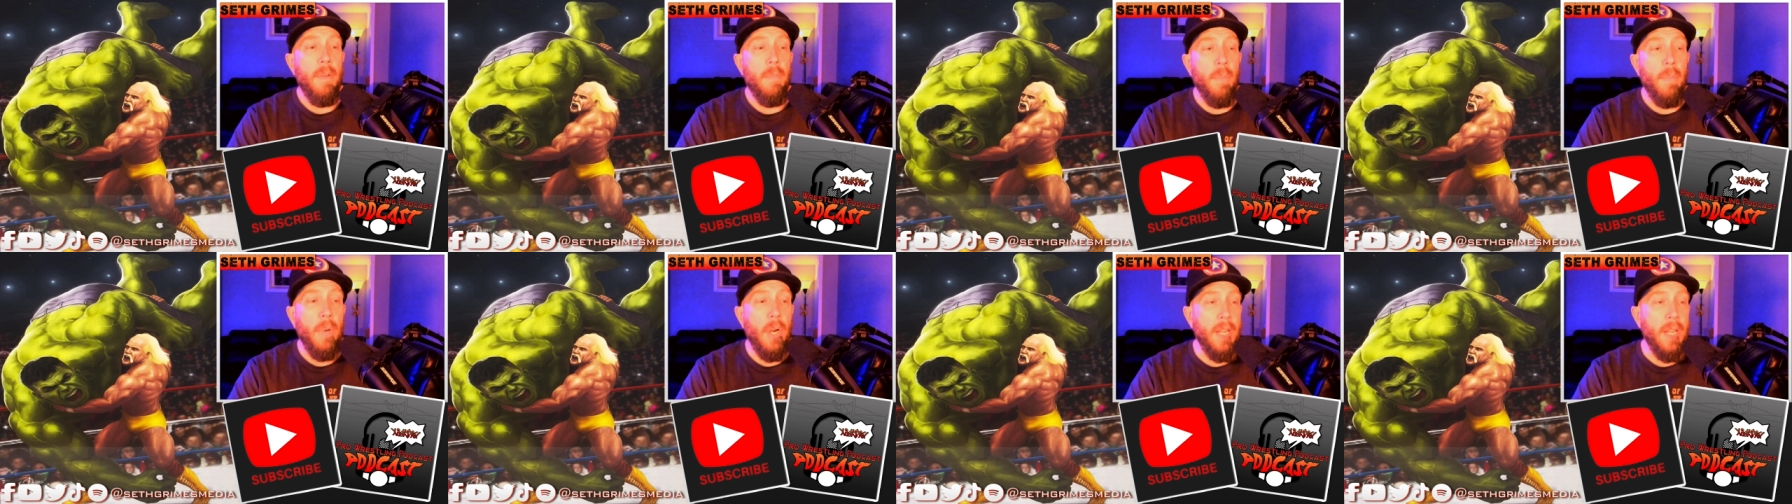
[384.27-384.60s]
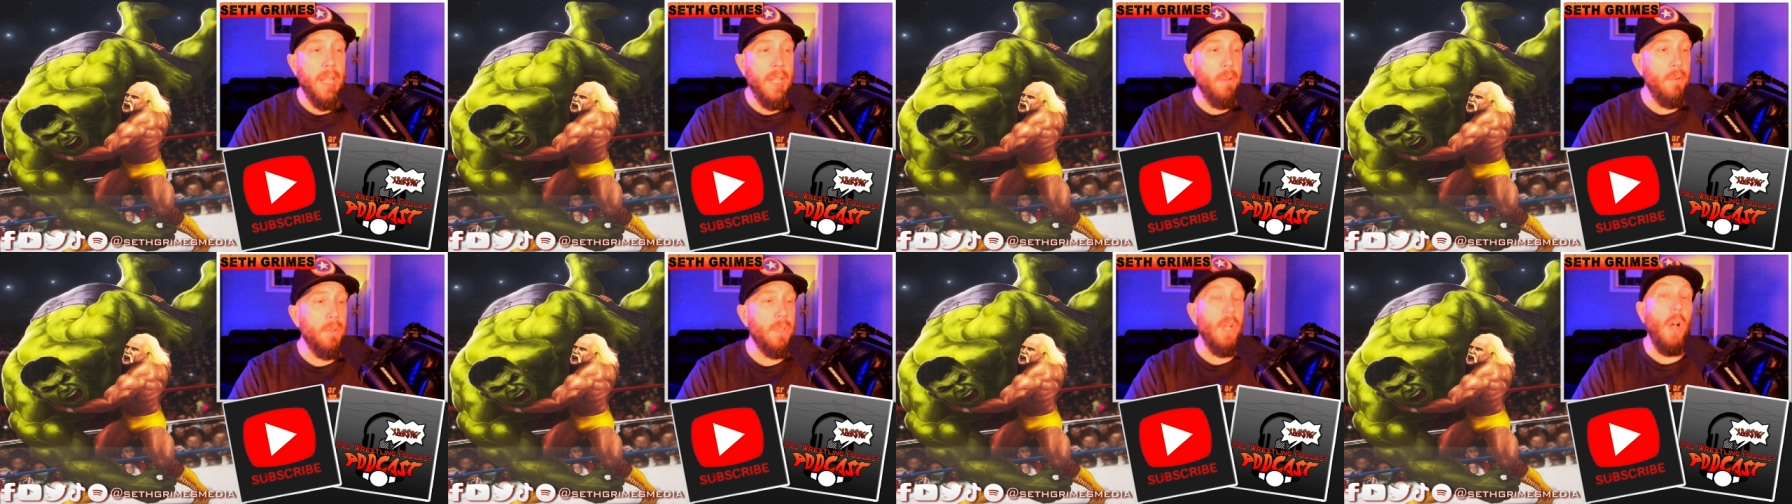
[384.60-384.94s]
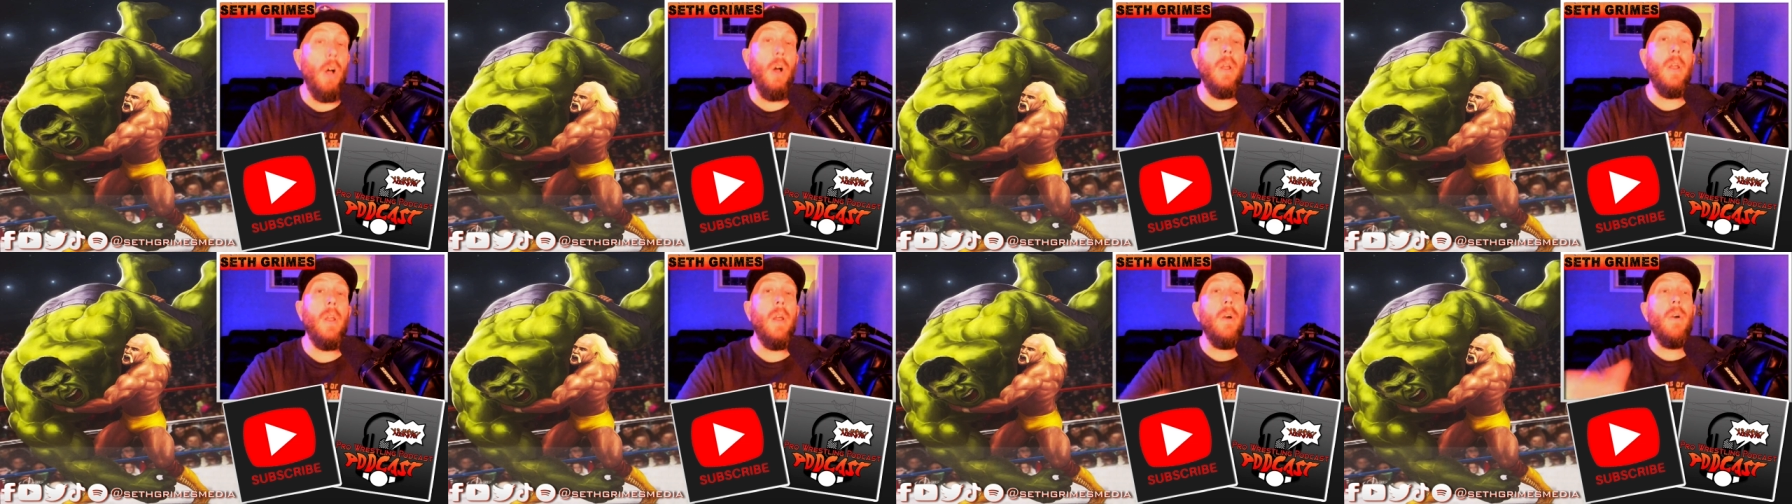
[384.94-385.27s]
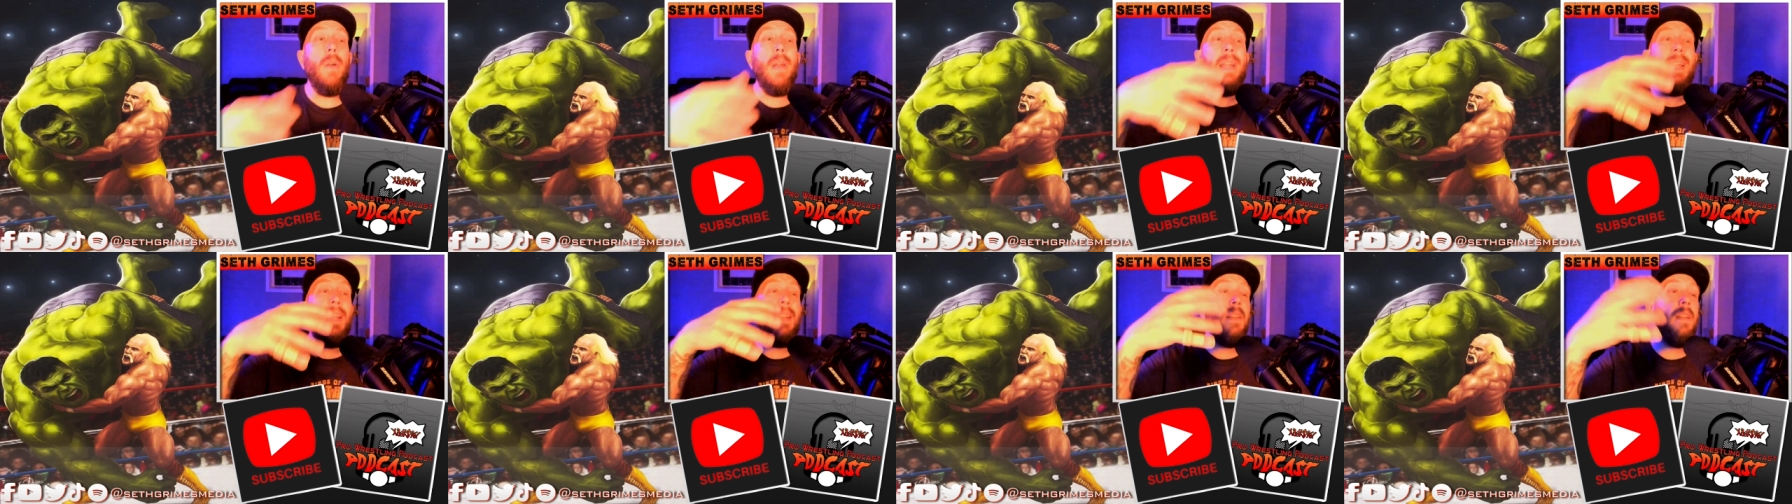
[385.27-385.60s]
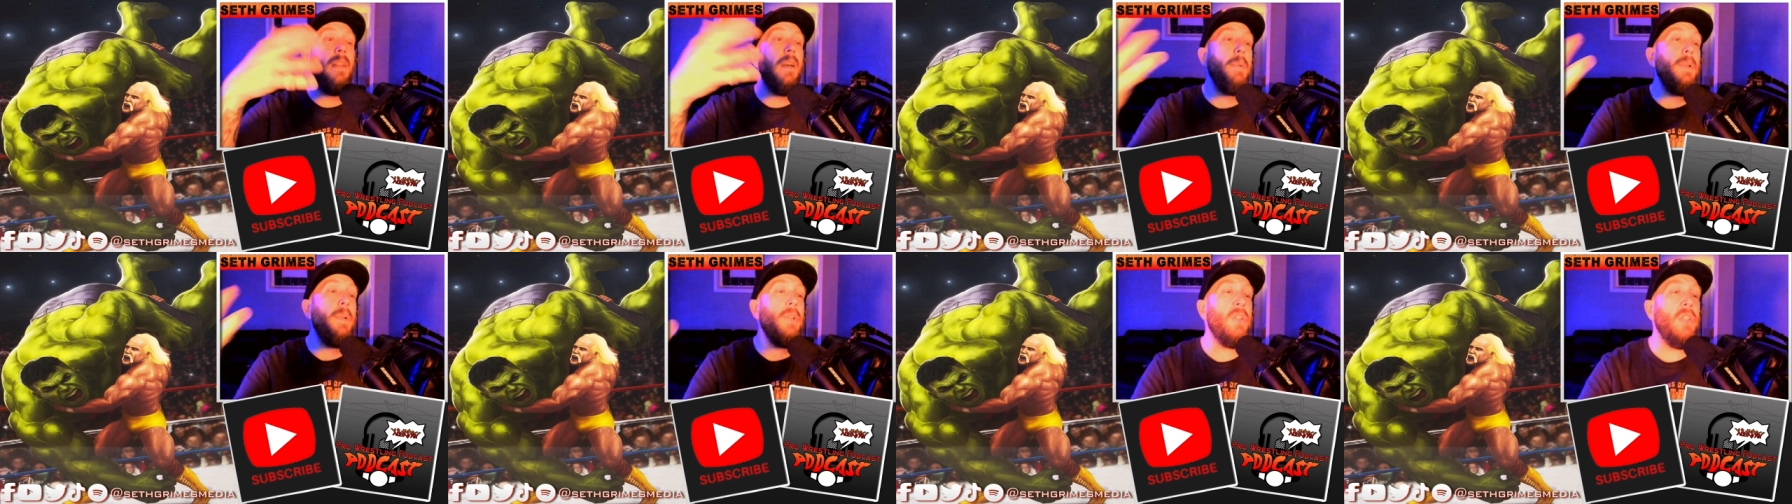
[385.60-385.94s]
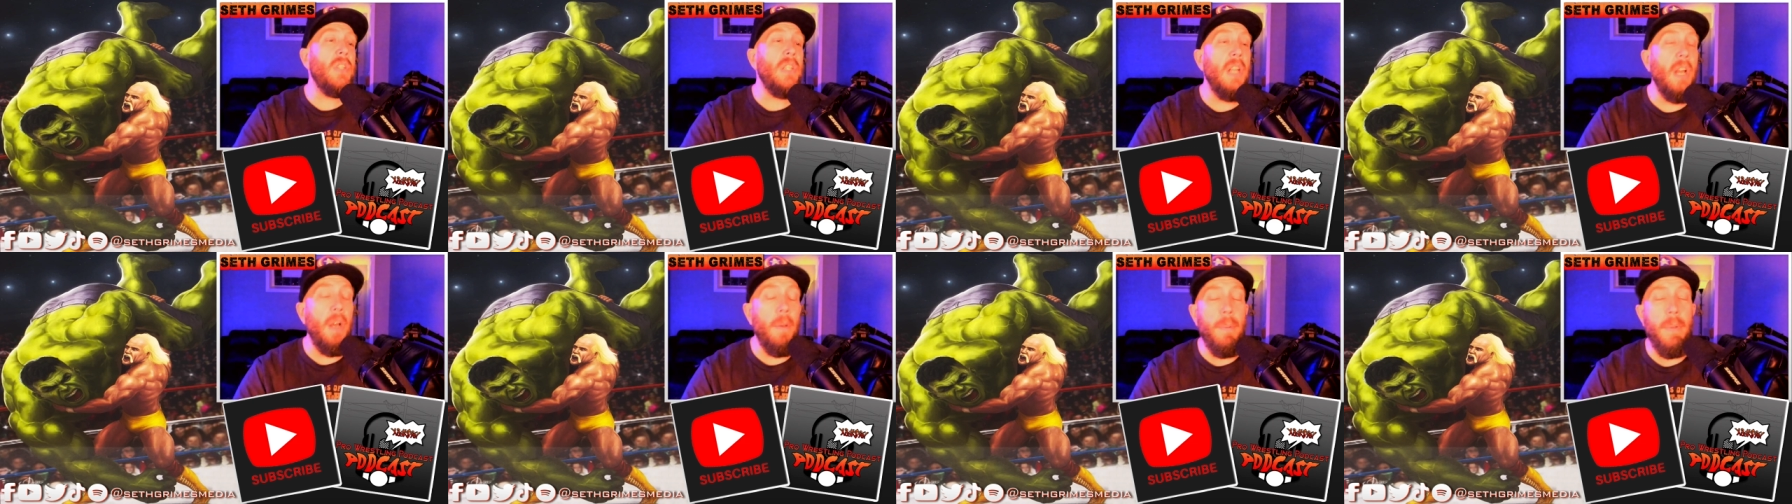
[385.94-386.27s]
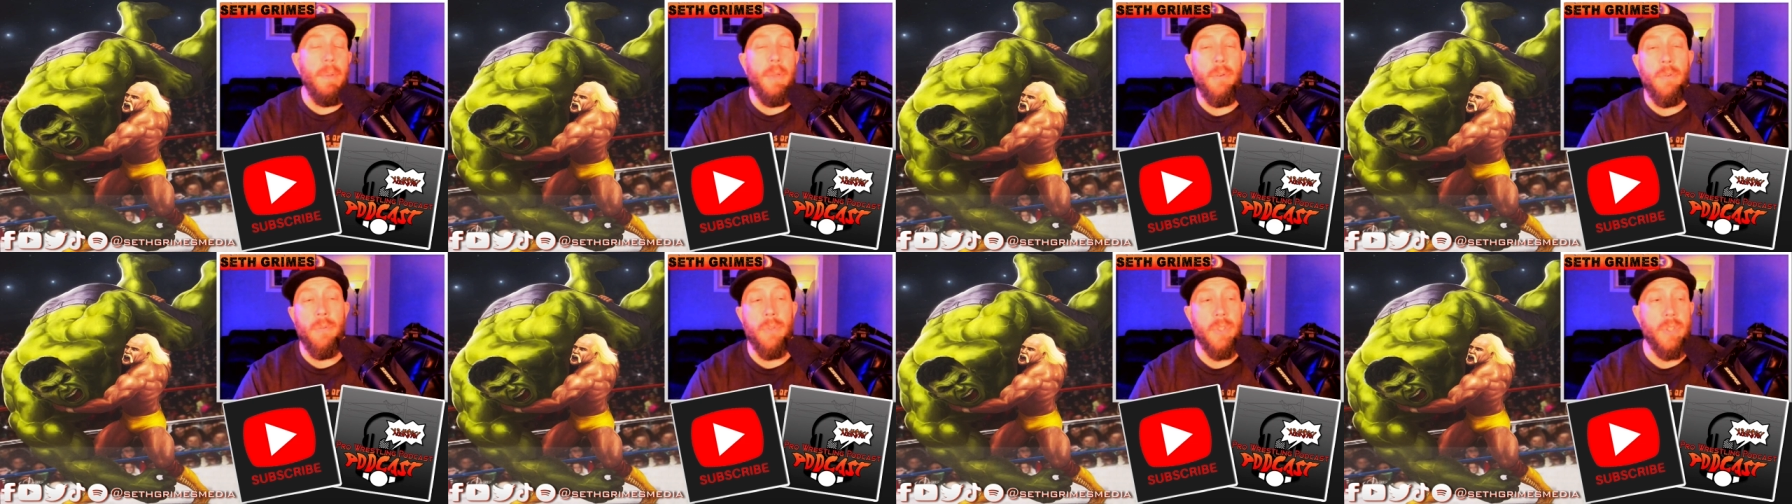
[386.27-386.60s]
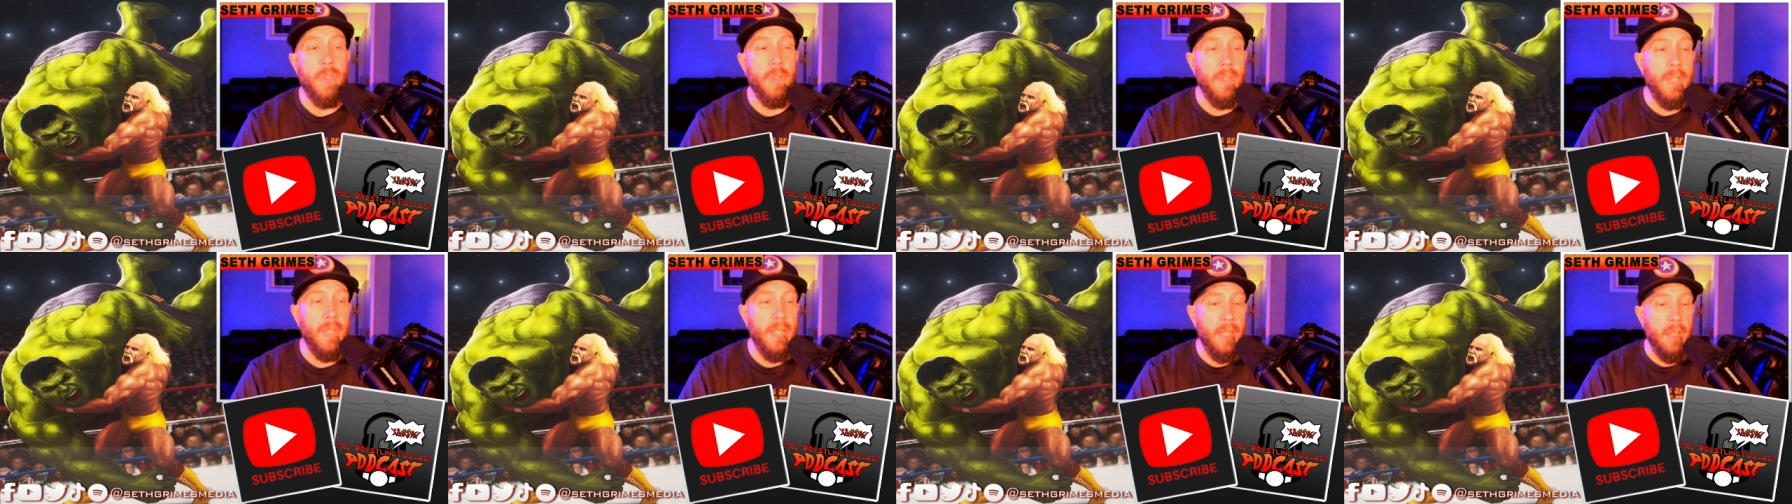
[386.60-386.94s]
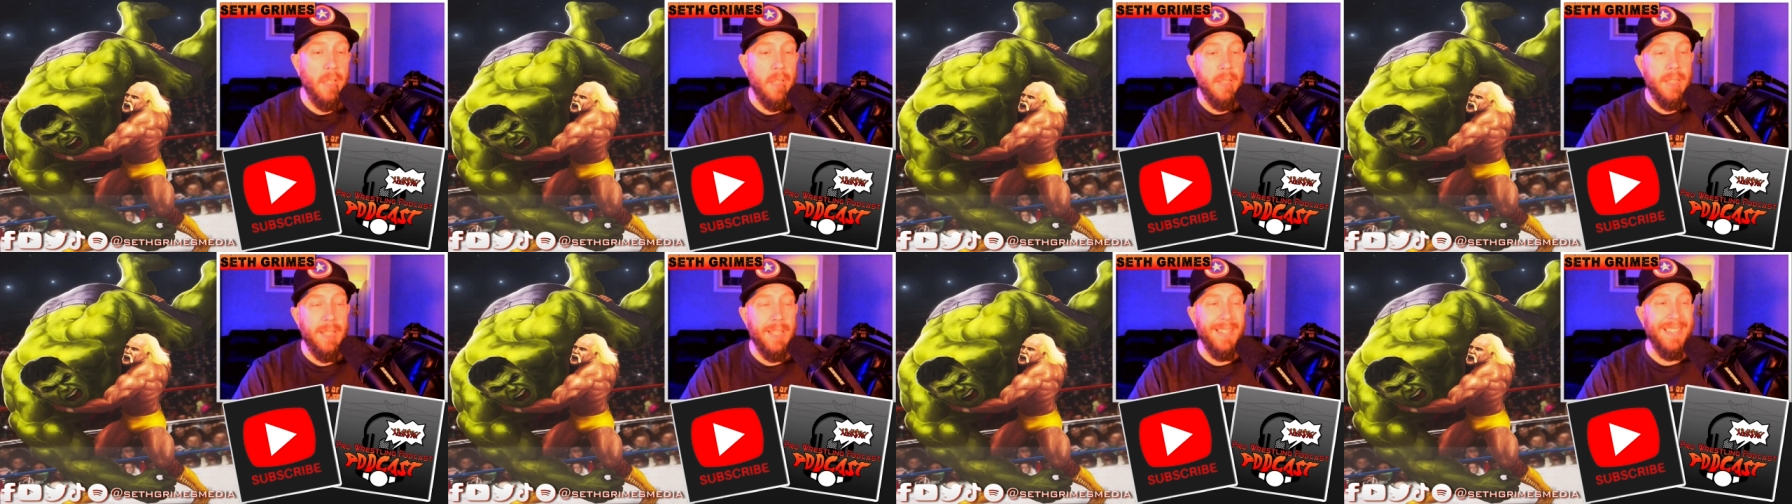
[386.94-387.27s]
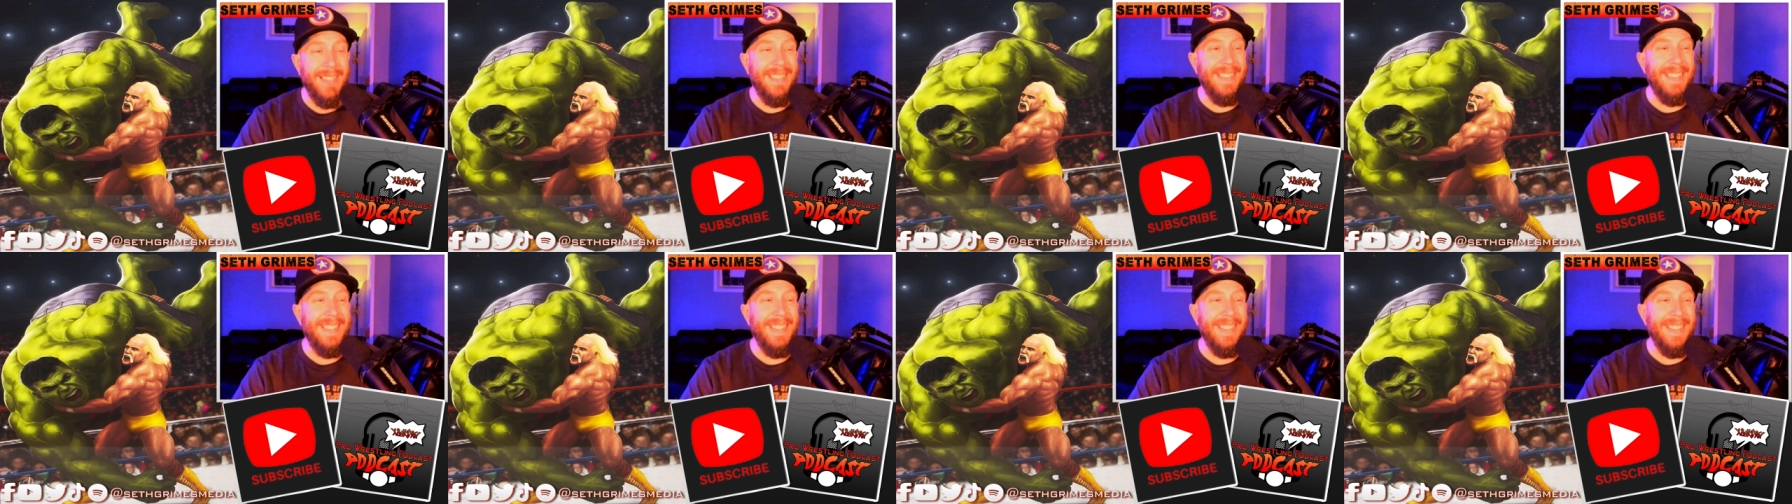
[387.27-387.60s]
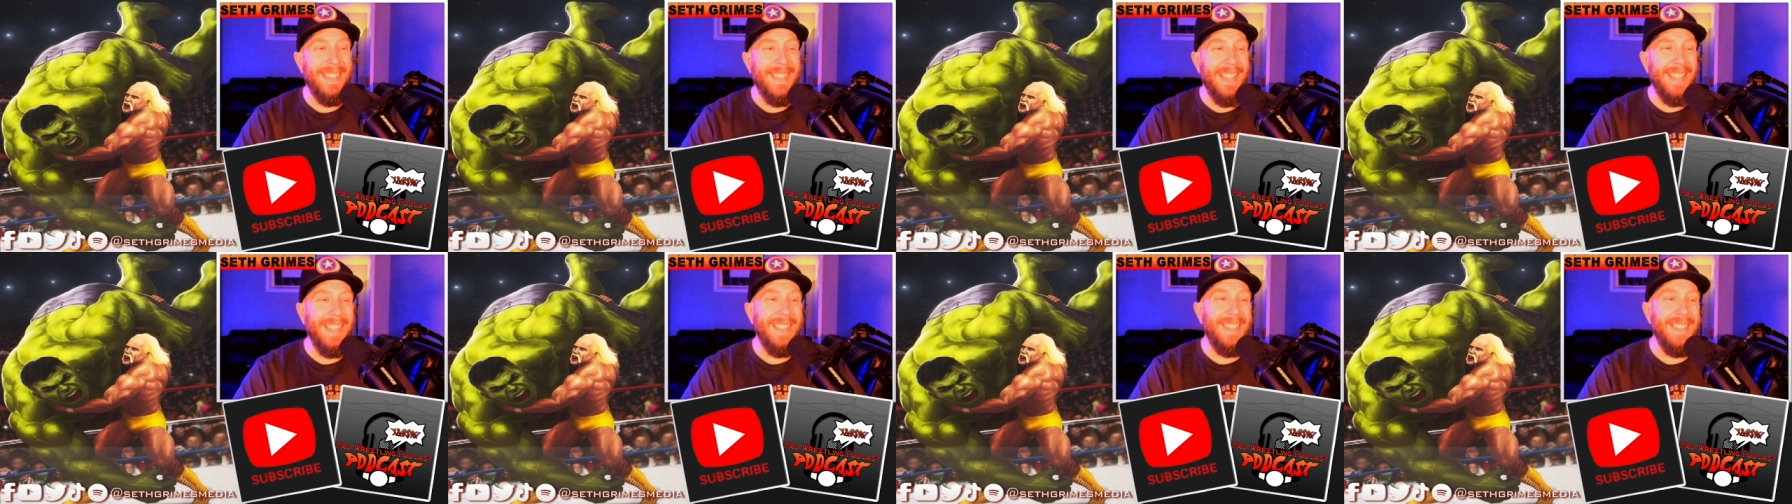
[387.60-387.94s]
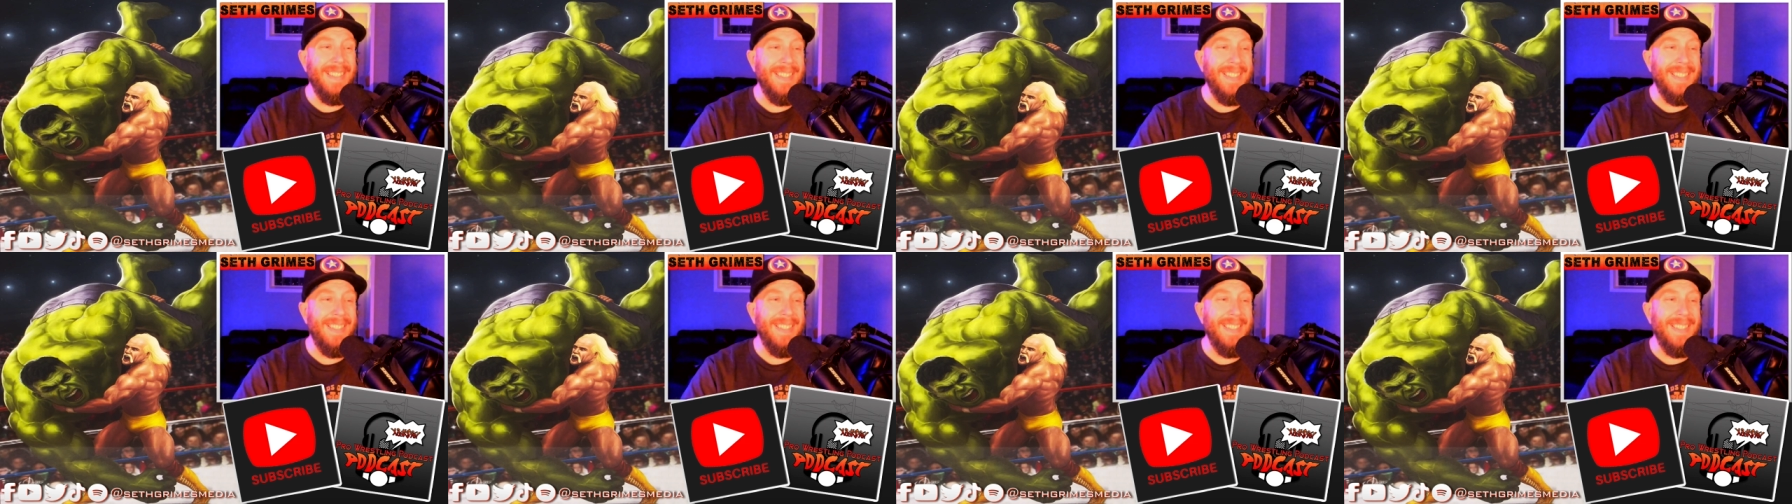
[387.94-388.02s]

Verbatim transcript: but he was Hulk Hogan in WCW. So did did did the